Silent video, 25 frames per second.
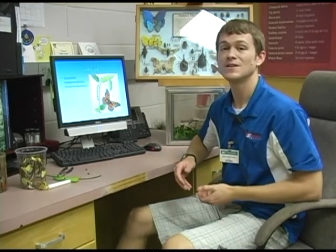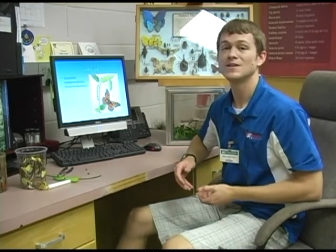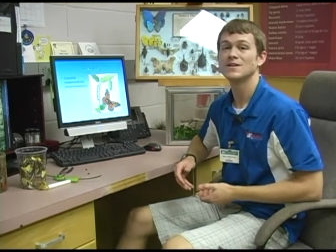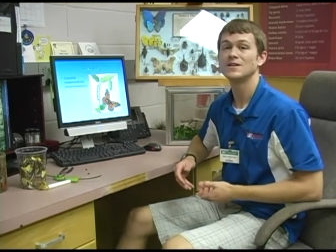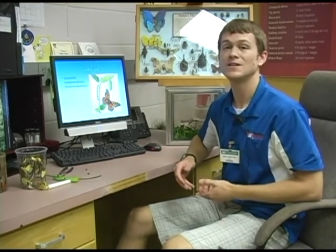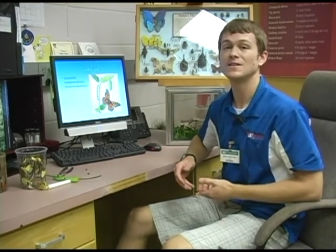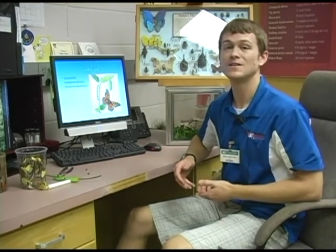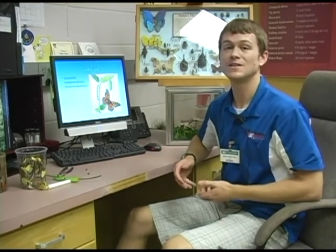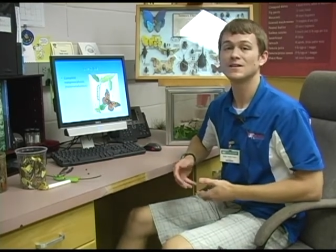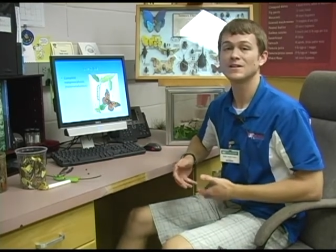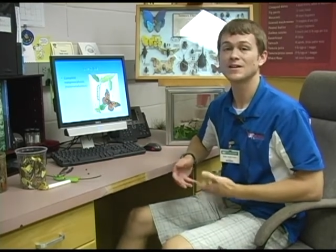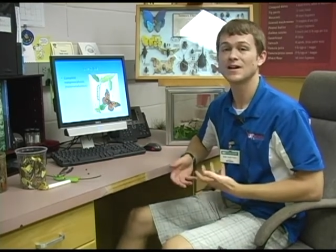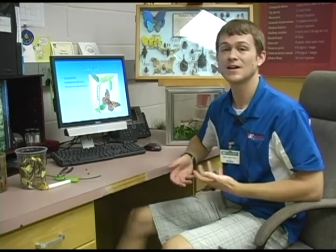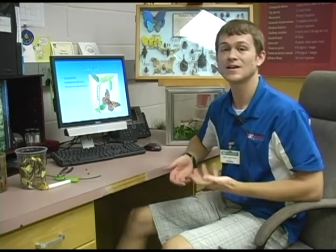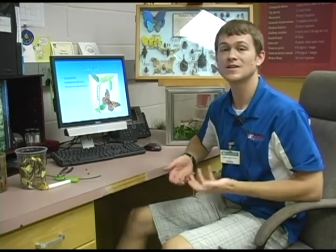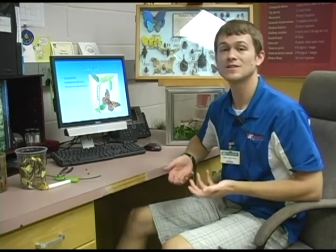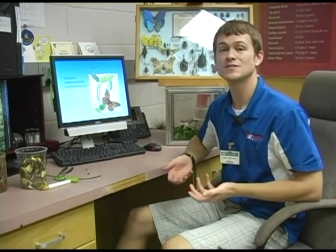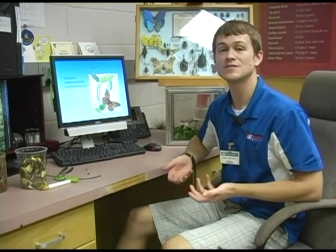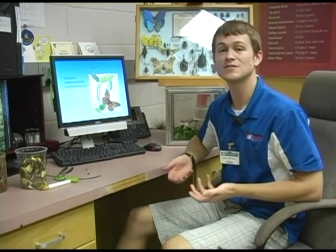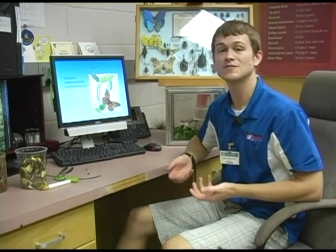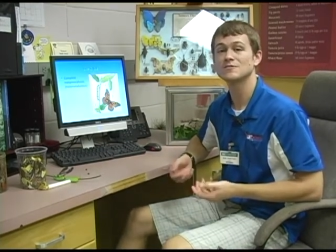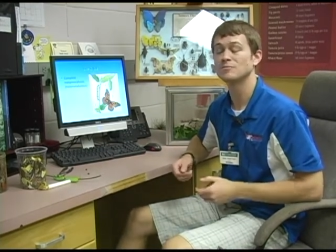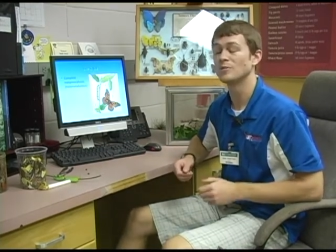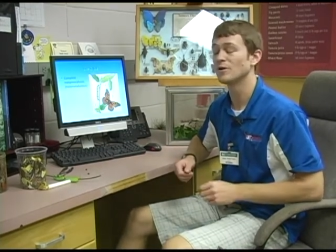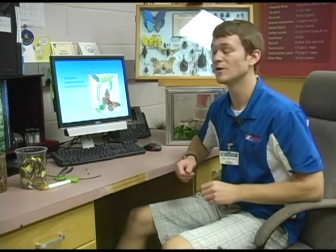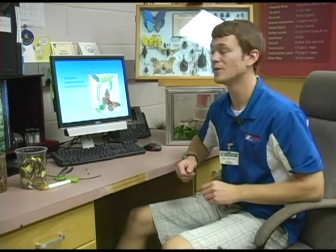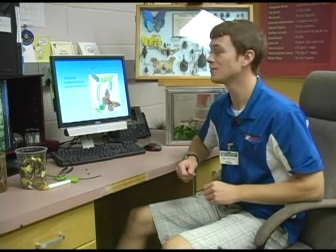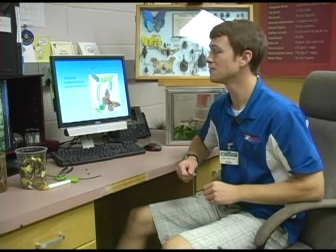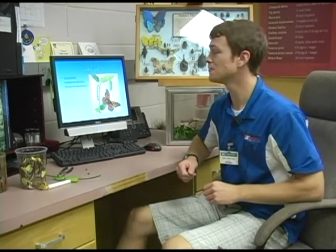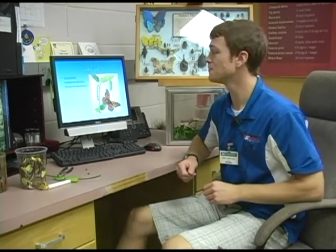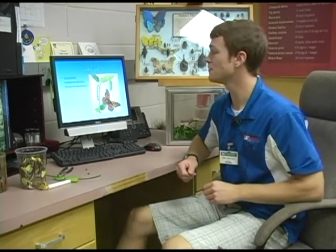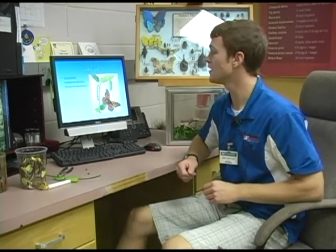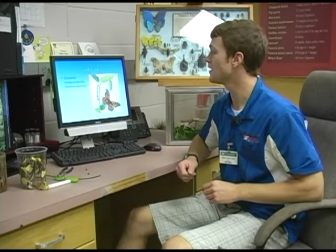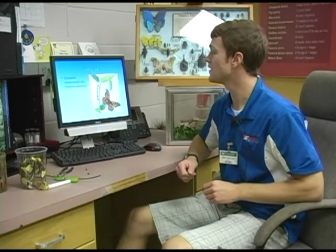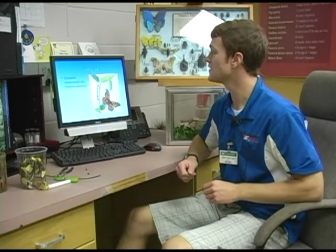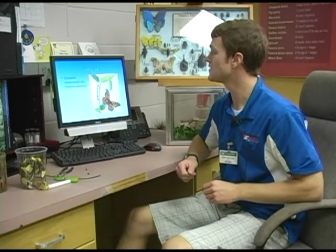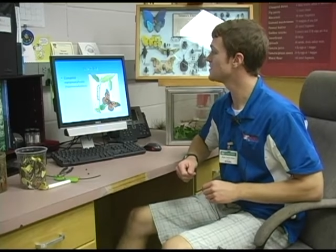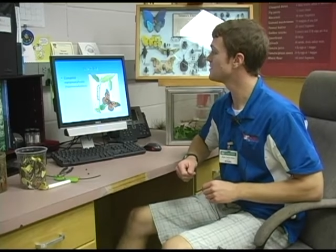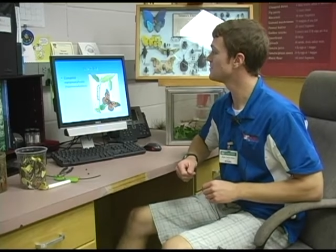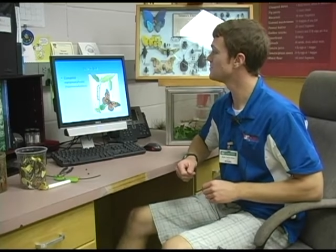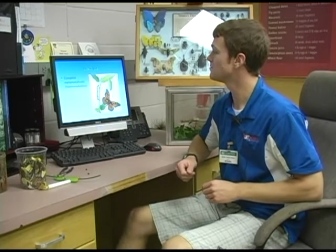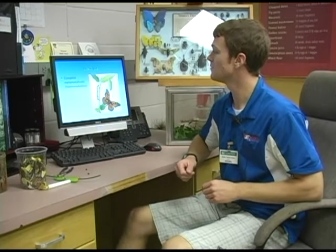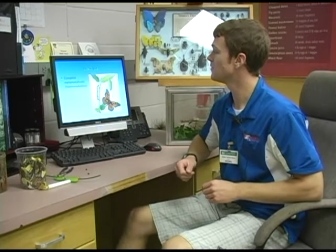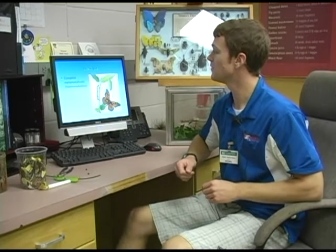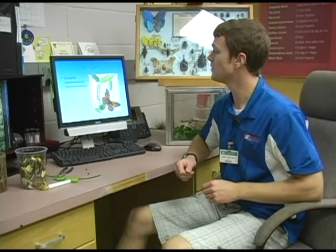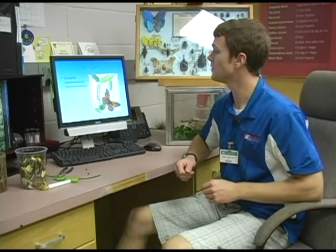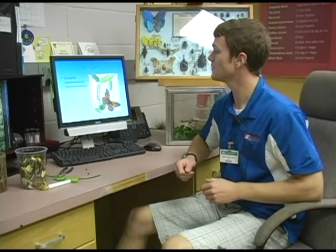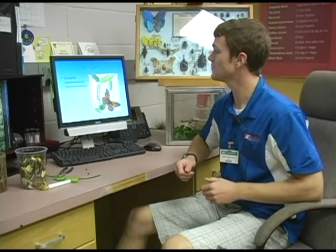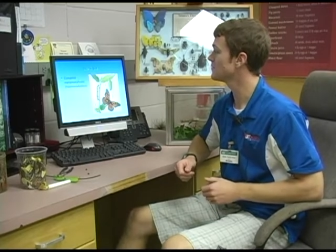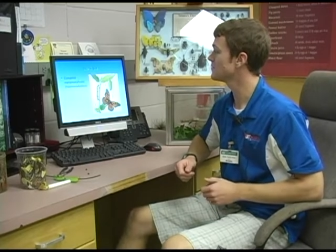And in the case of butterflies and
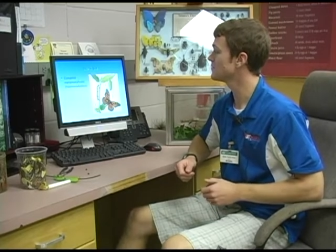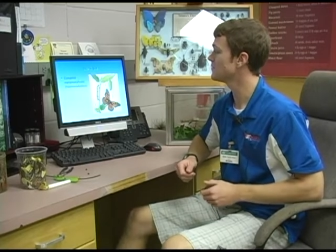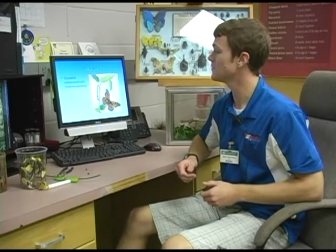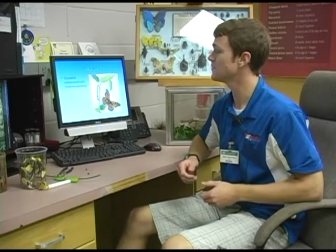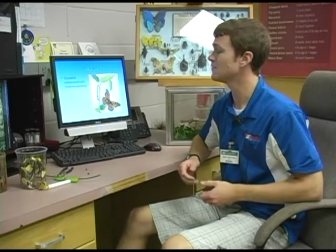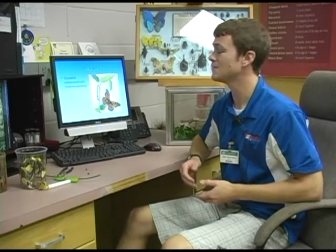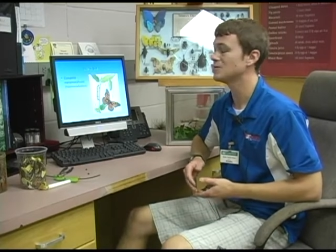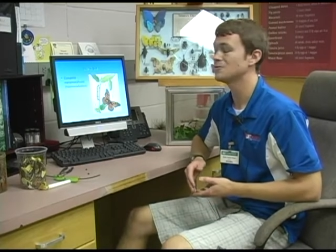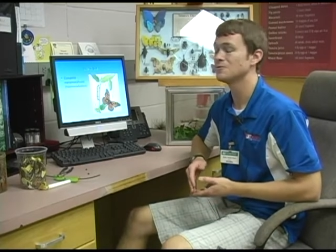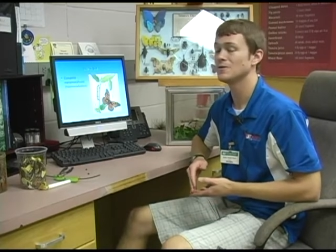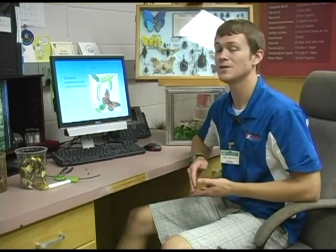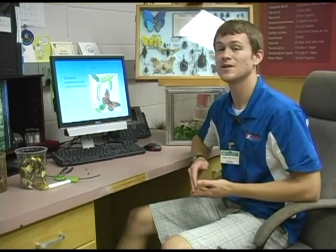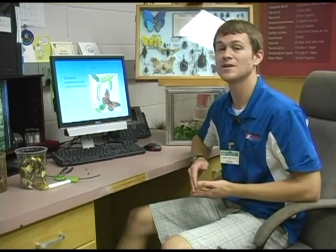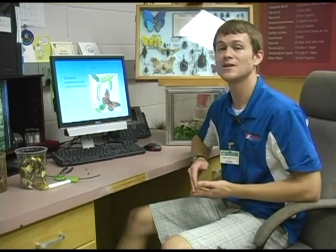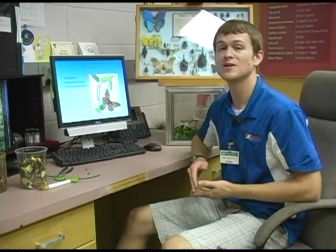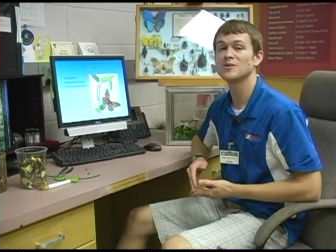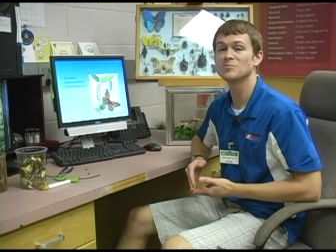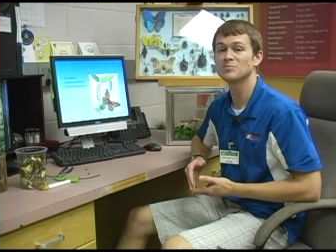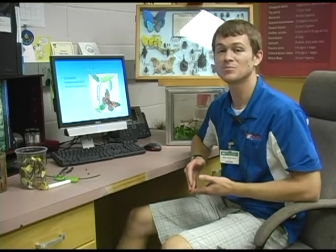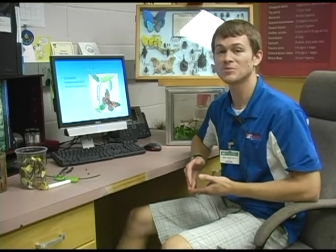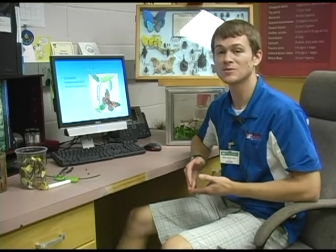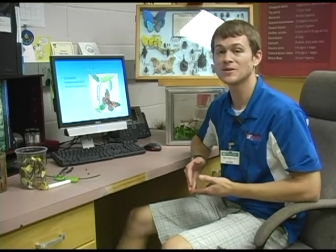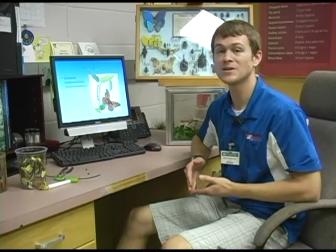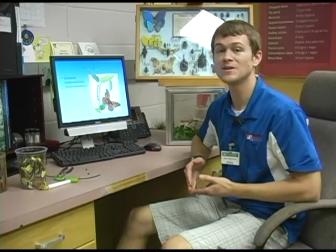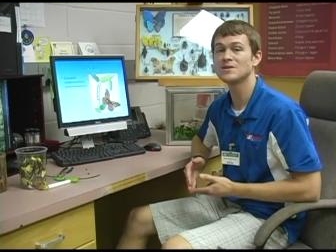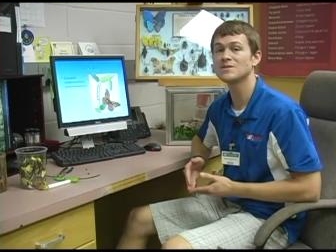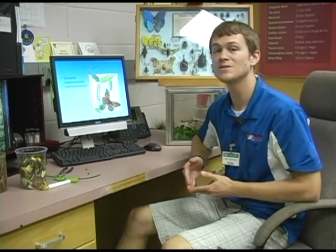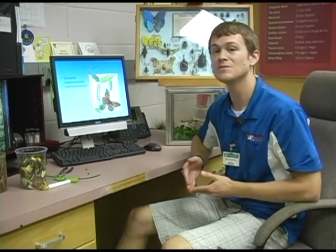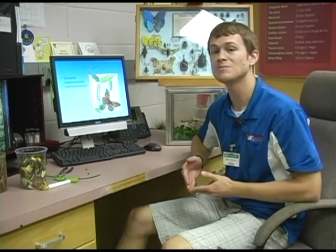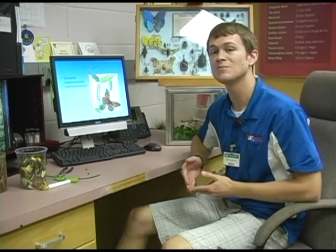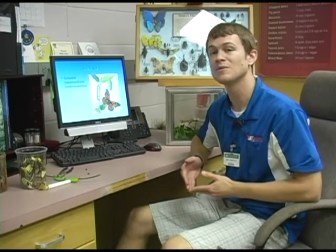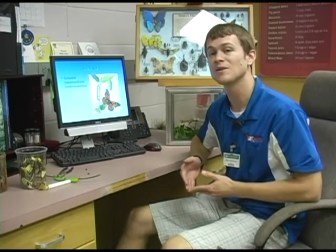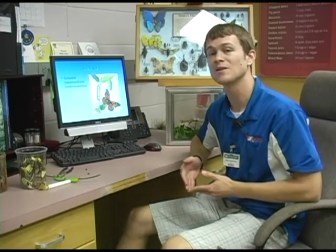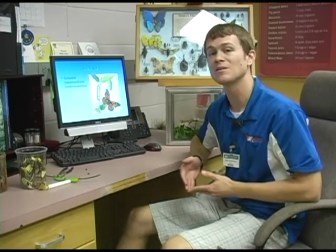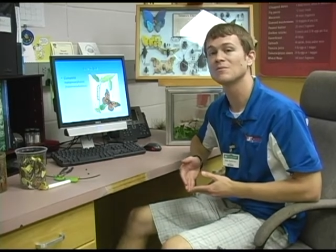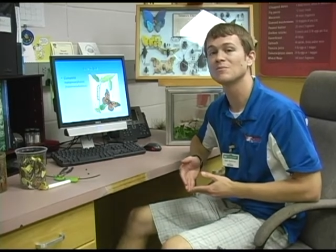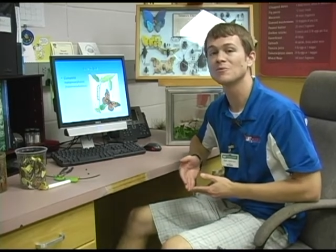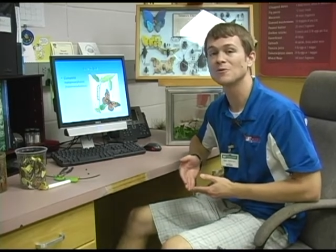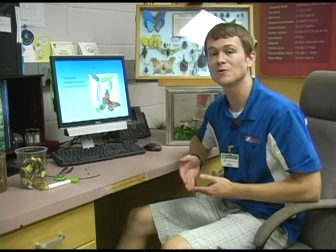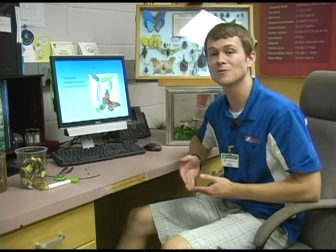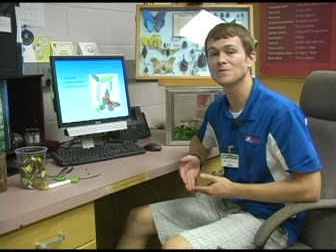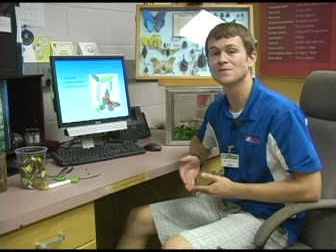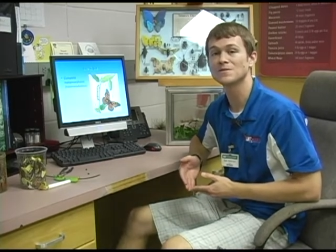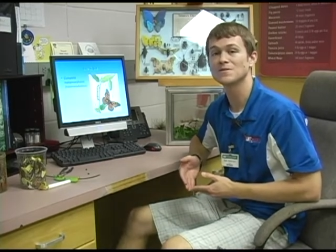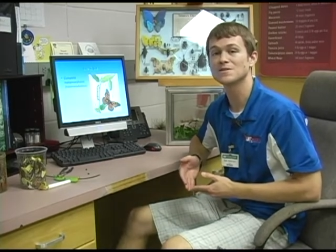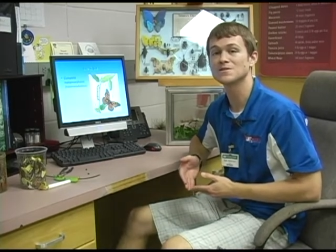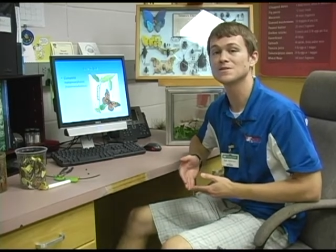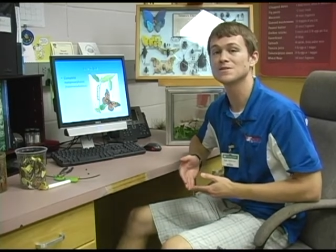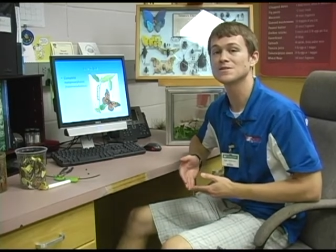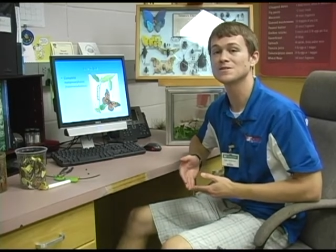moths, they do a complete
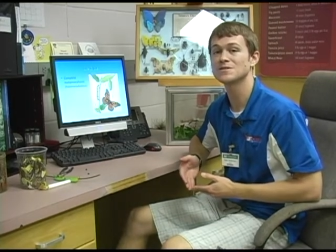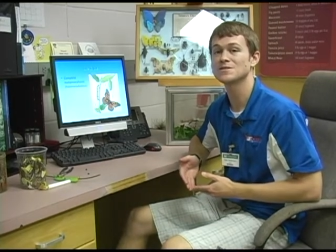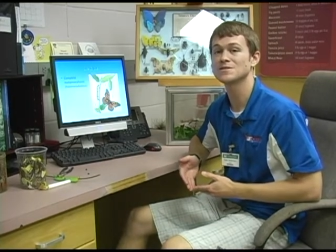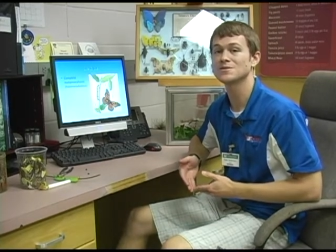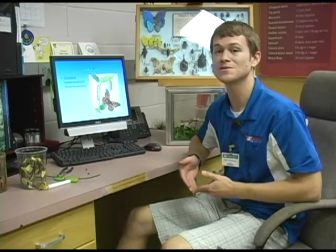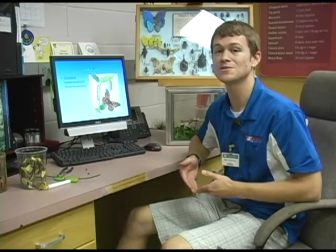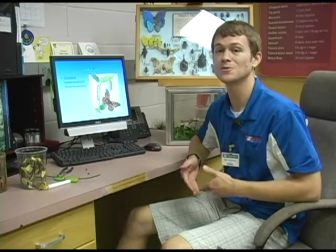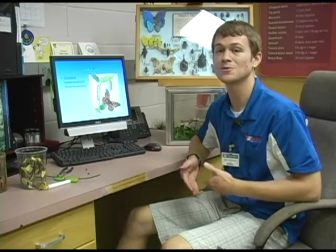metamorphosis,